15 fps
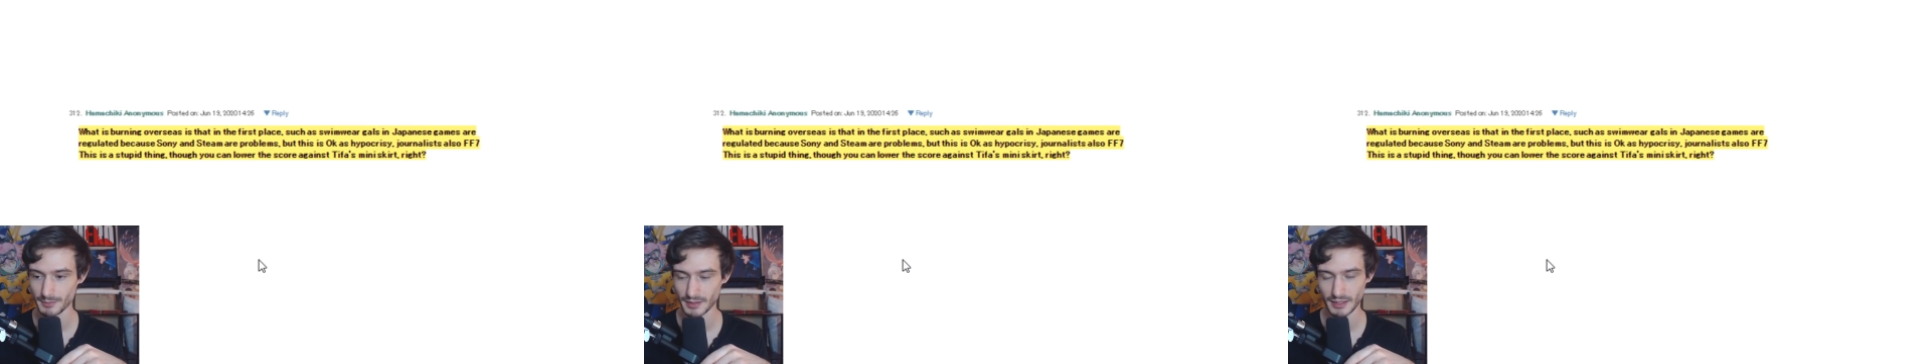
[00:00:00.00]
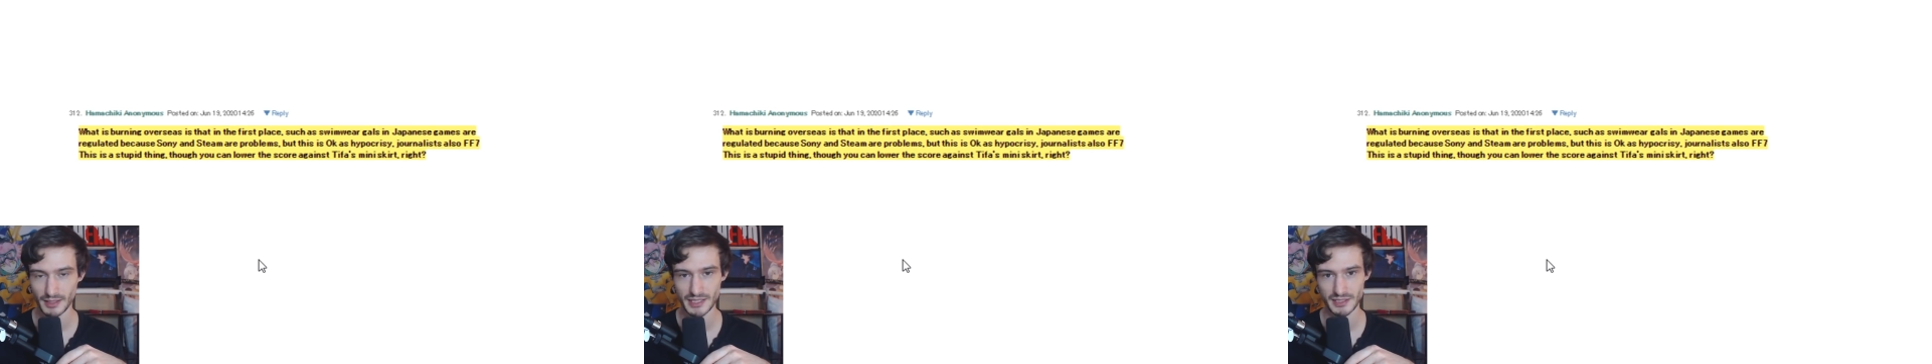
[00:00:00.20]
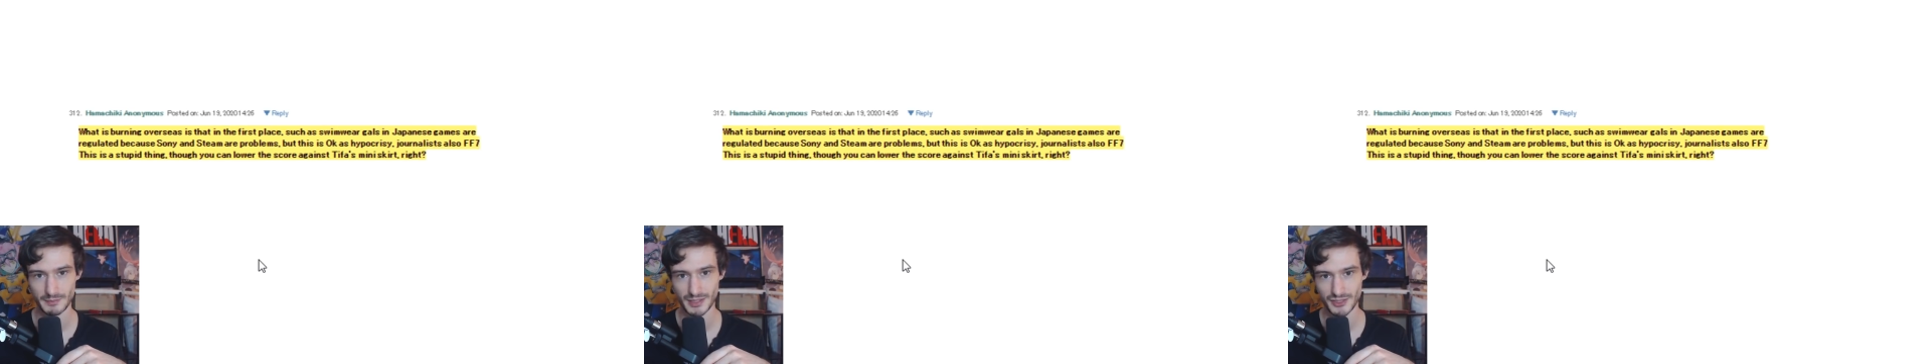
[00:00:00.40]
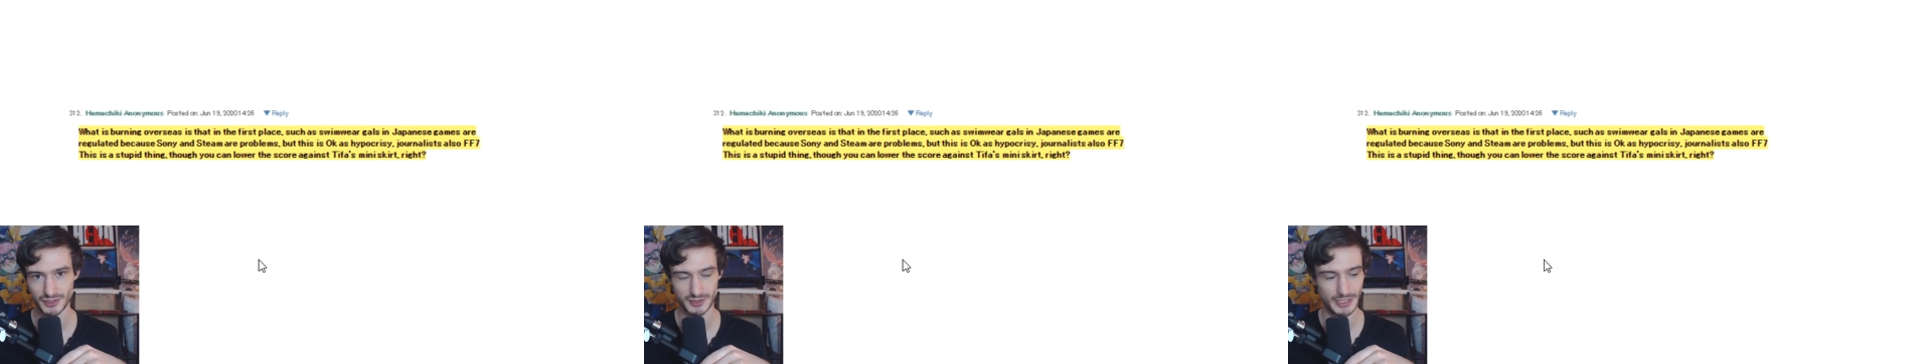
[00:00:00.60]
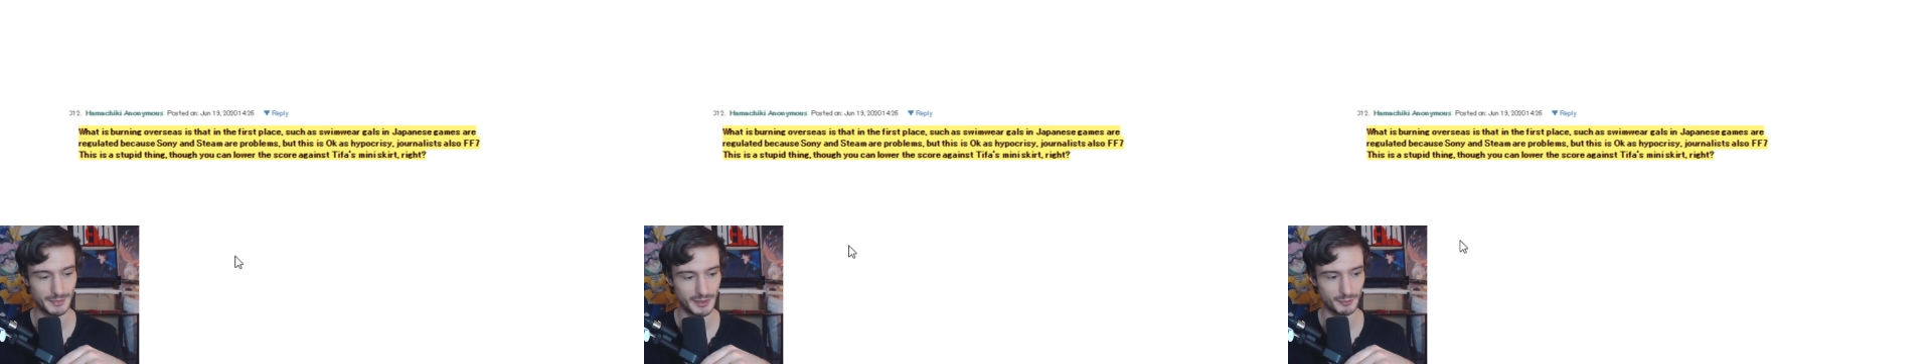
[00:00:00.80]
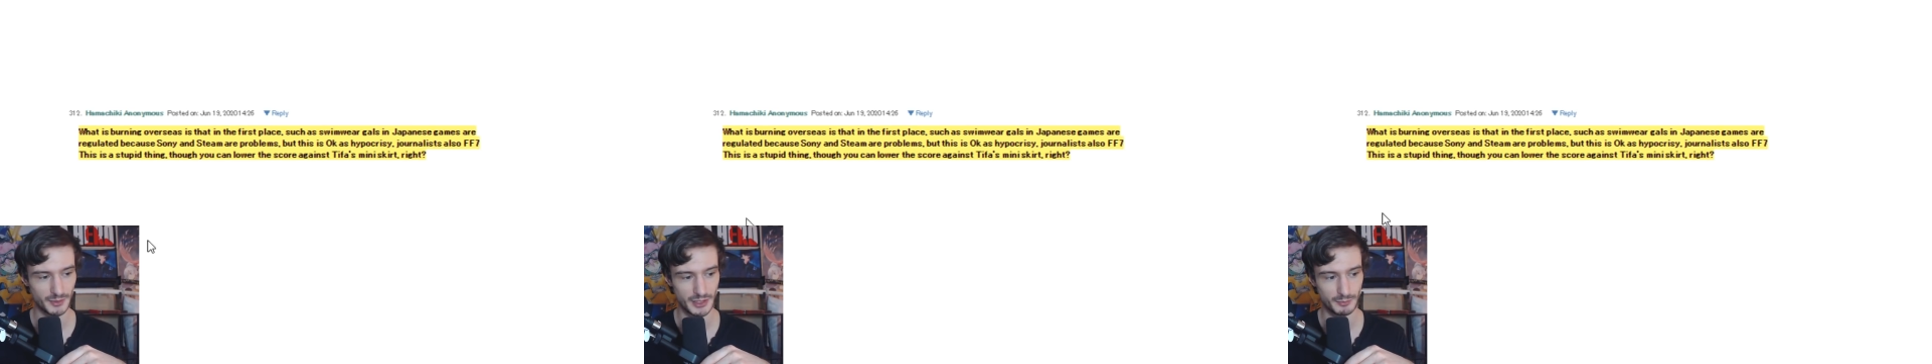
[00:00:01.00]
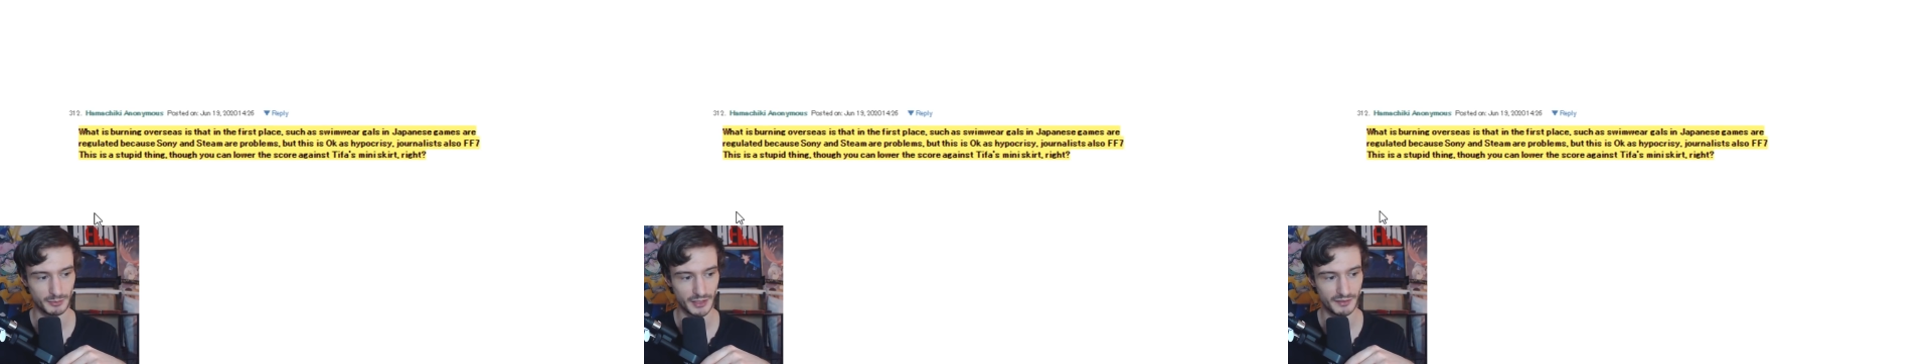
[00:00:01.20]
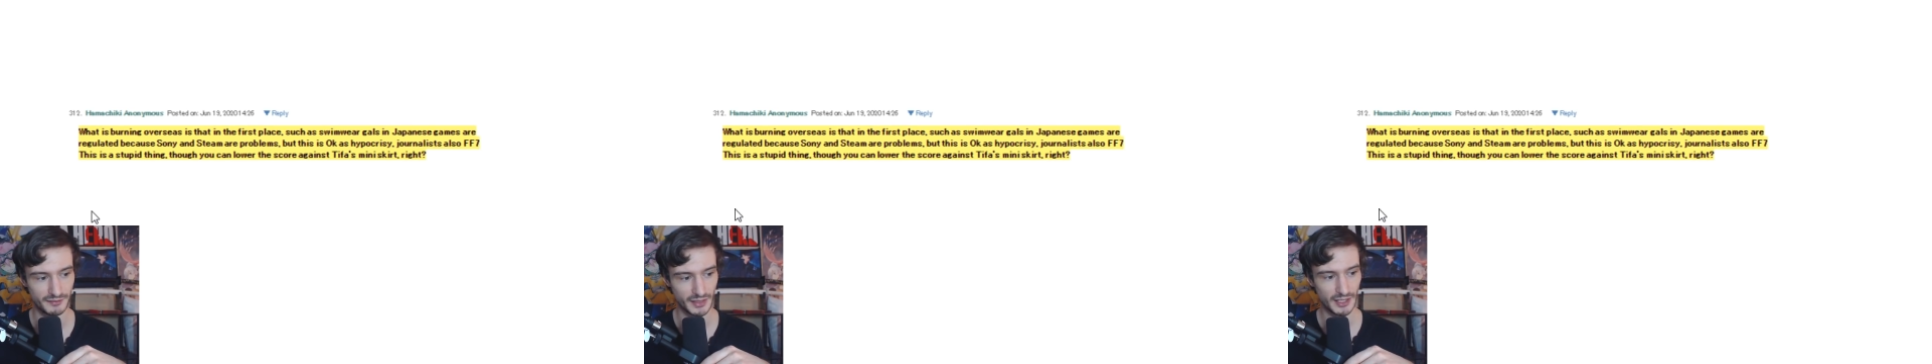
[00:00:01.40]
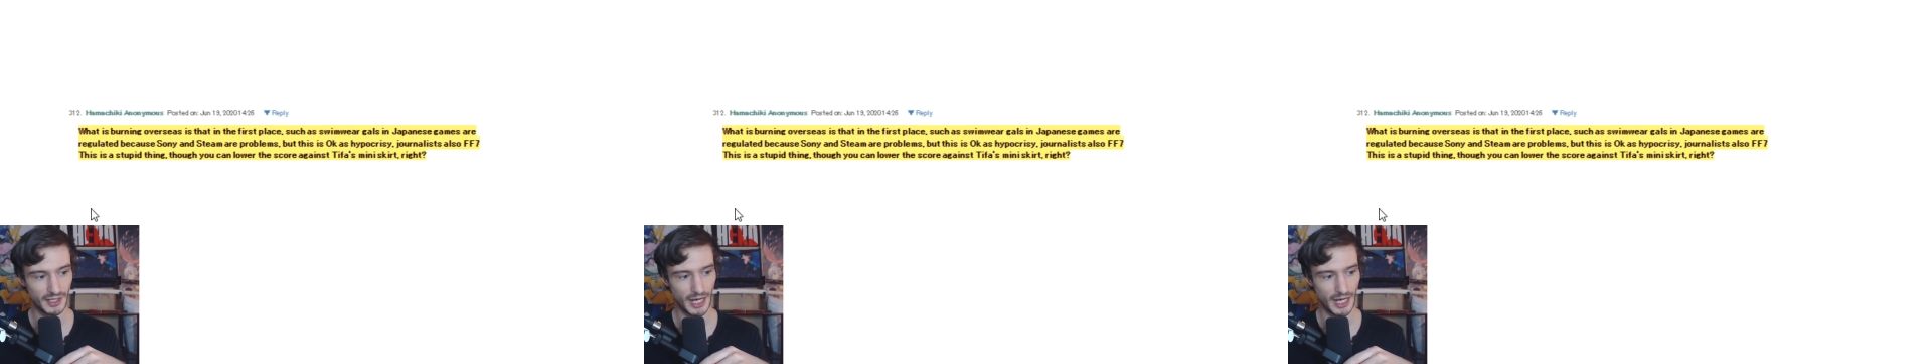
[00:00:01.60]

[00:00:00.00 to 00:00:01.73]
there. As I mentioned, keeping it pretty brief.